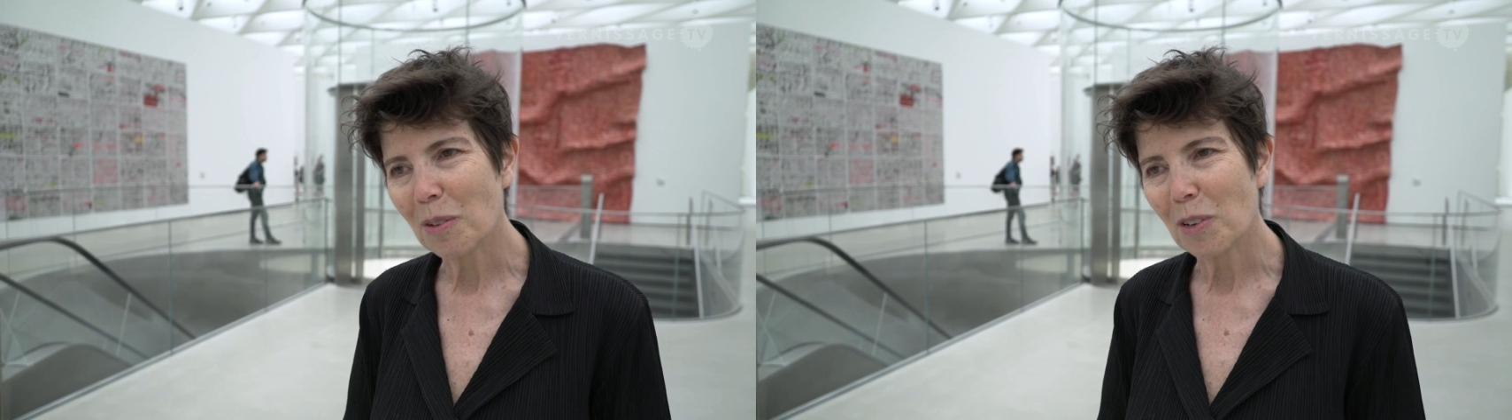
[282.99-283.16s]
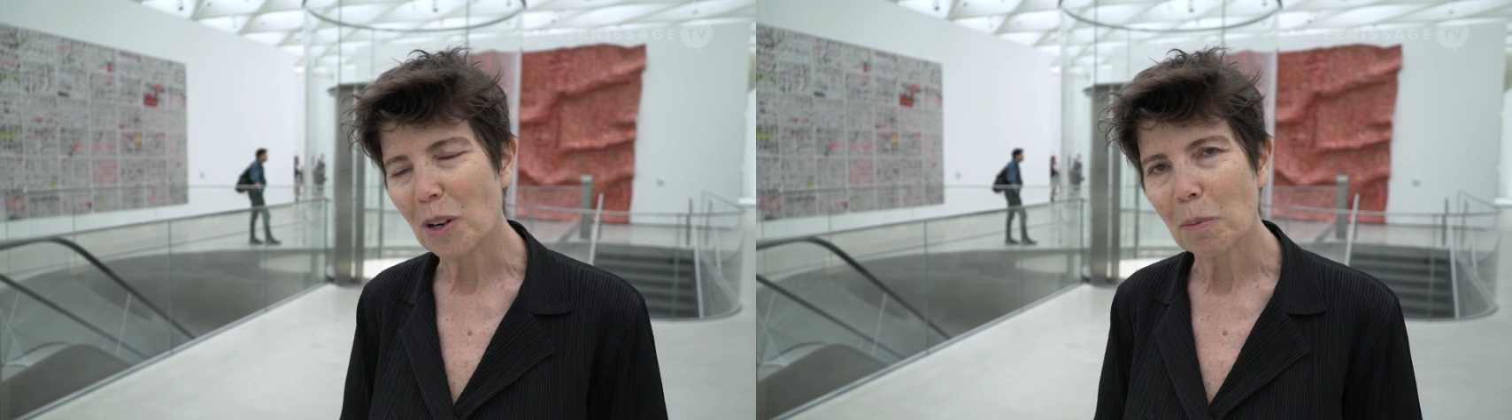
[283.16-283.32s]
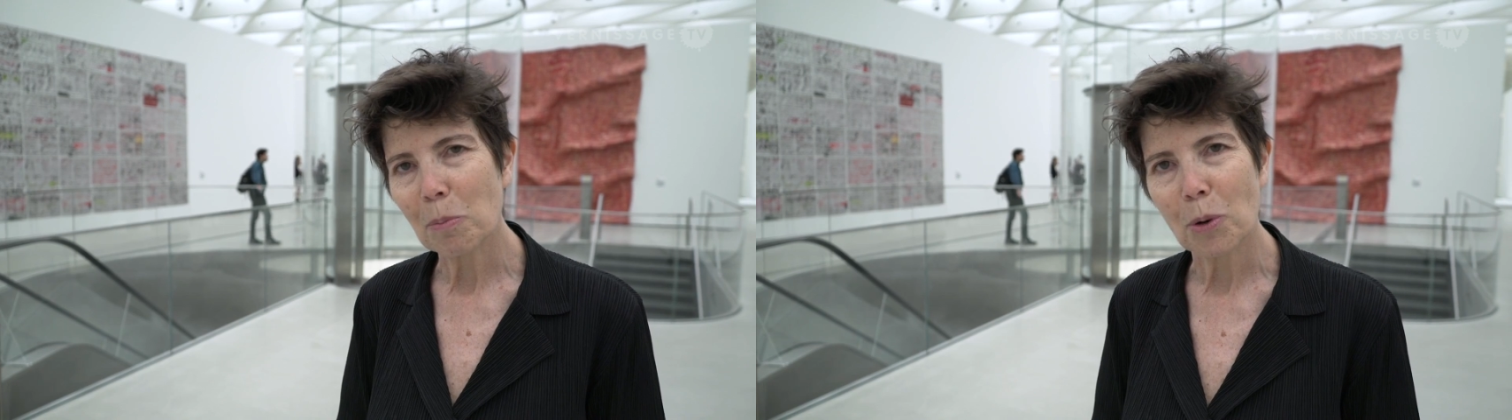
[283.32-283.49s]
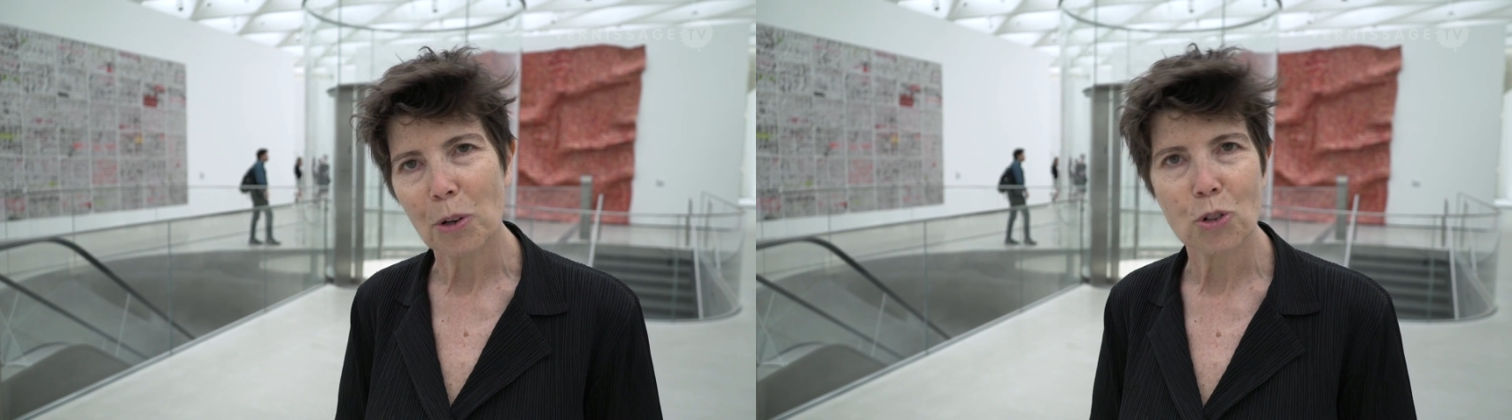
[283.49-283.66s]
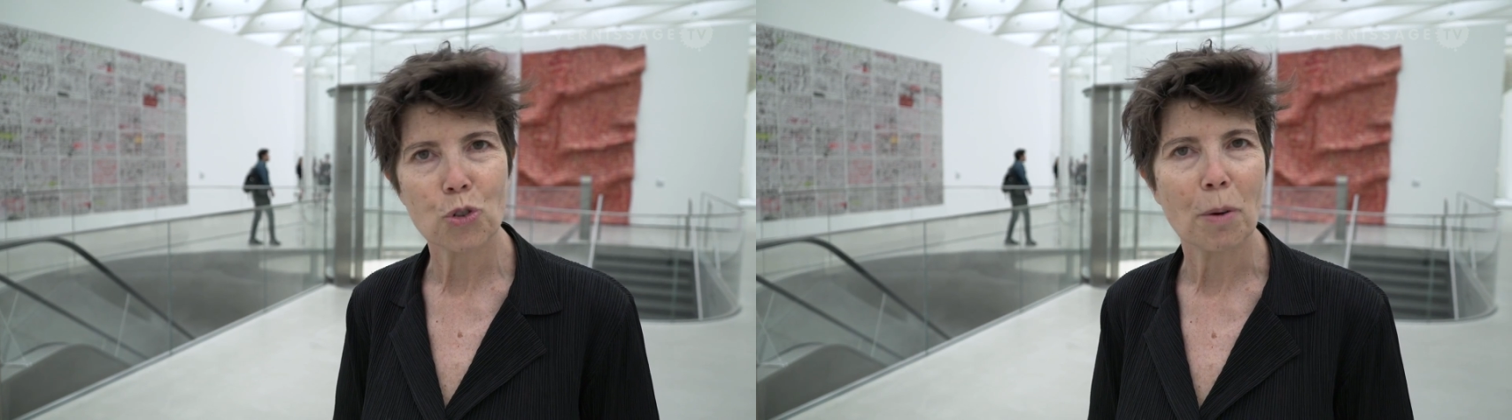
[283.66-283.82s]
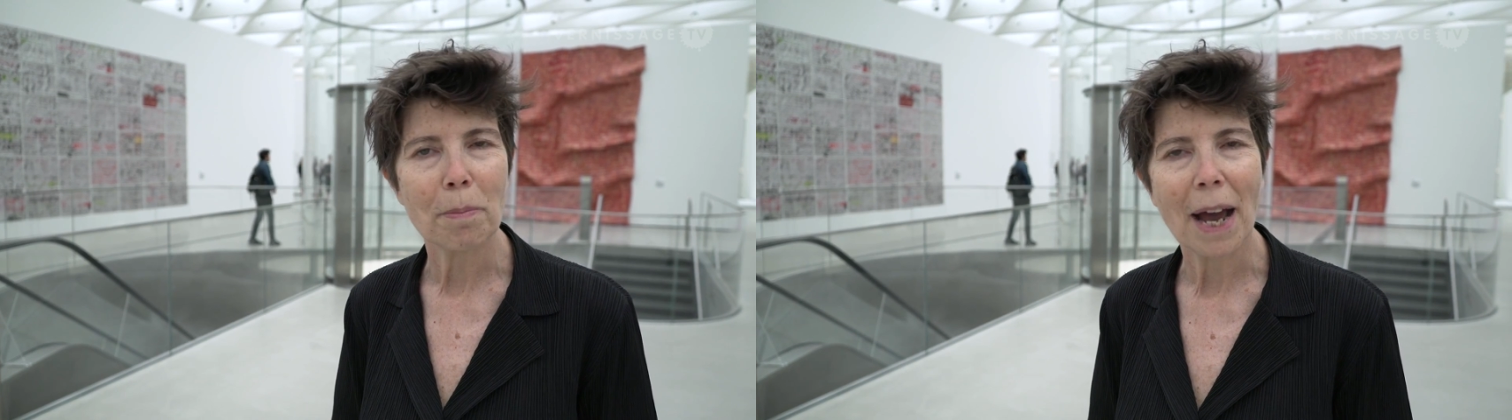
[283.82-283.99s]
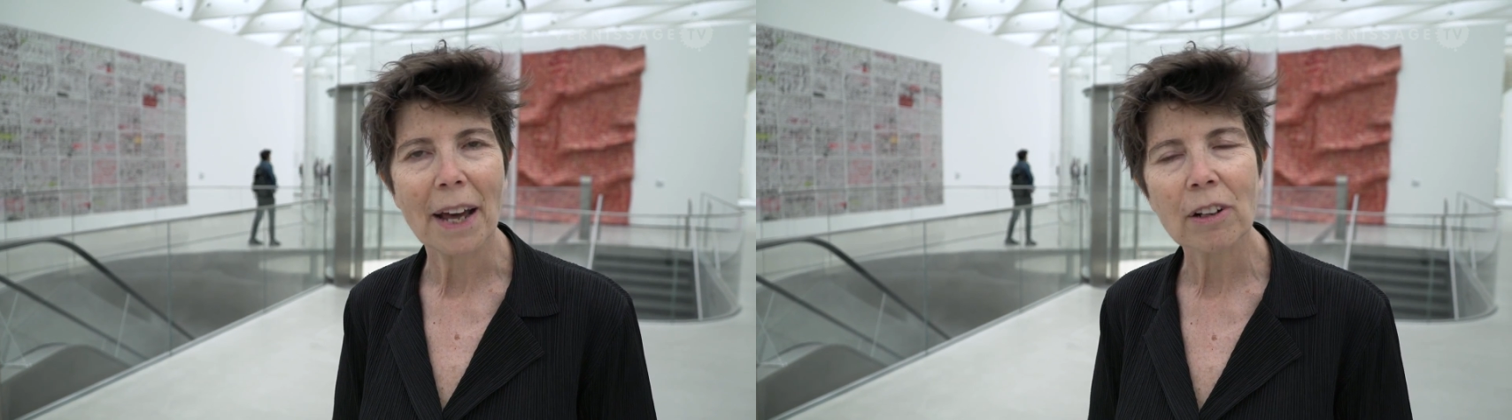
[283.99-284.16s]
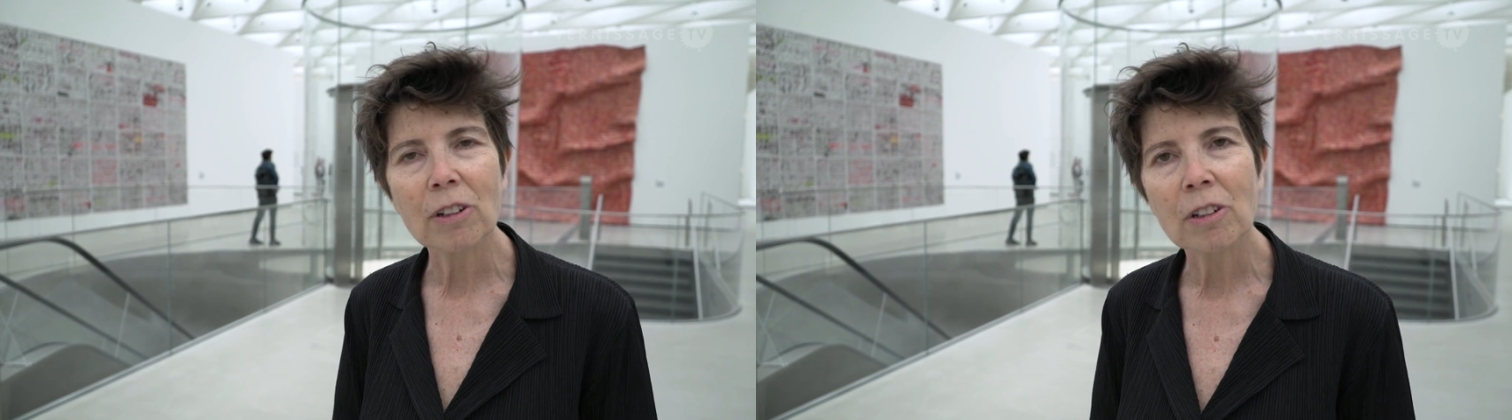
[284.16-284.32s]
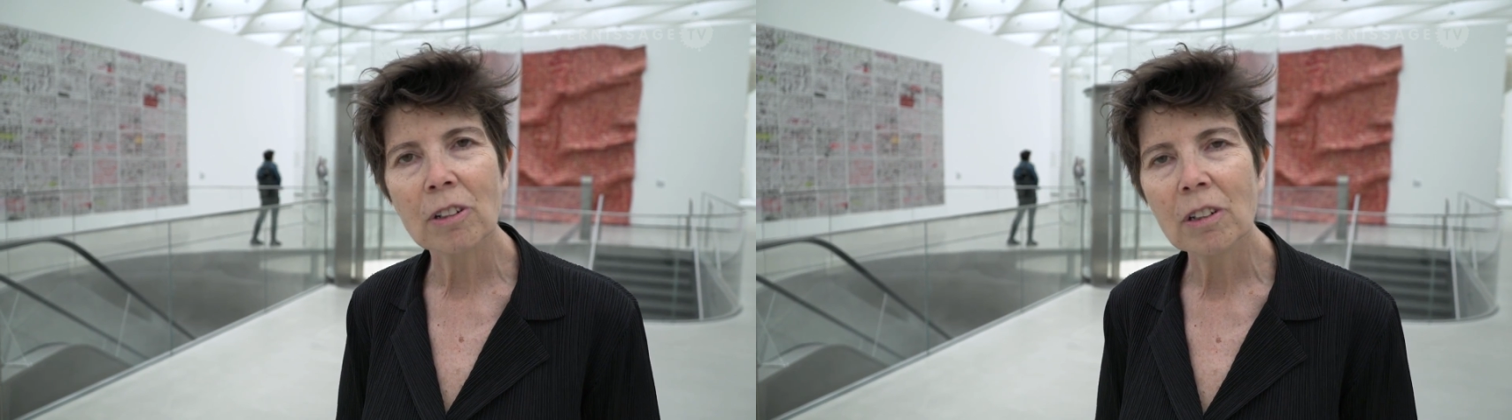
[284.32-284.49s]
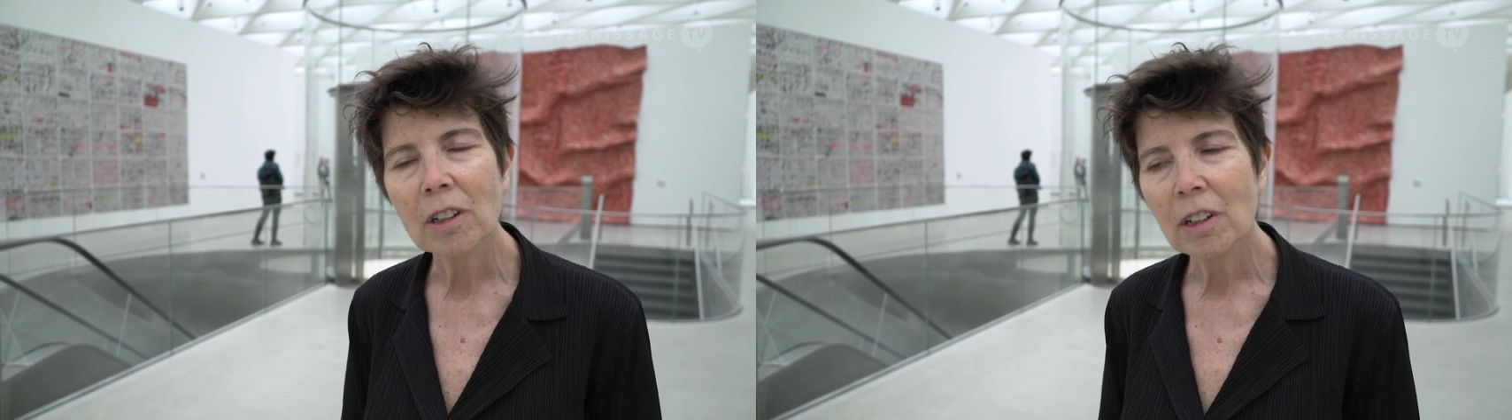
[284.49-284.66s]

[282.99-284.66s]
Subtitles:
very important dramatical